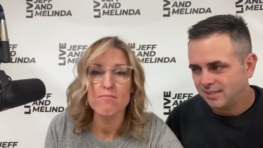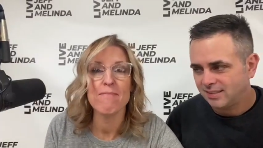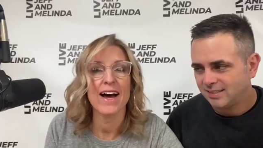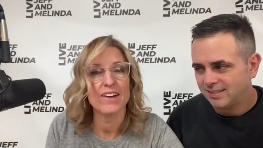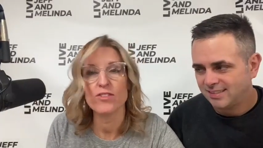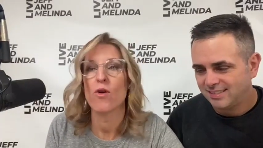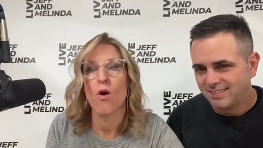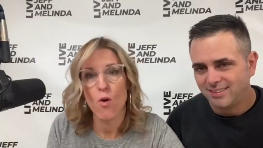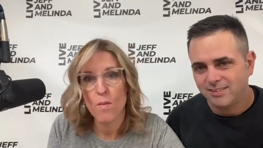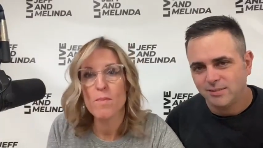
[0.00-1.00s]
Speaker 1: mind
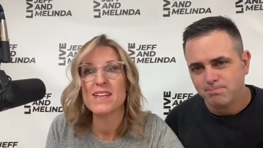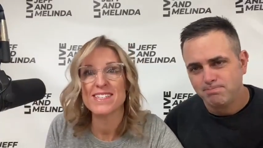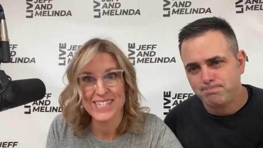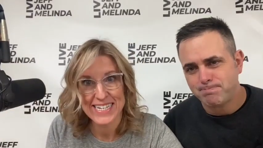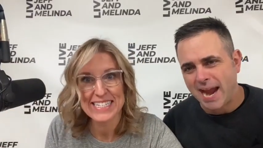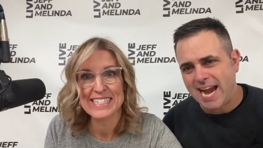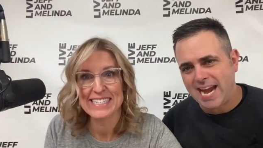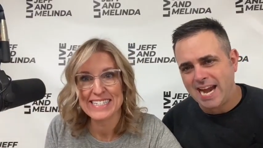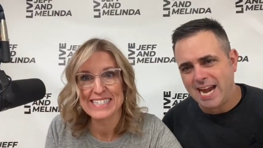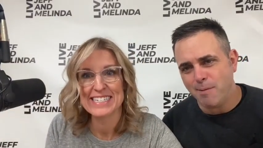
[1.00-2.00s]
your own business.
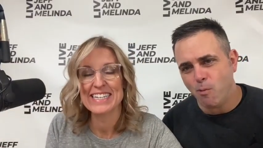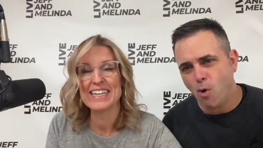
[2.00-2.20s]
Bam!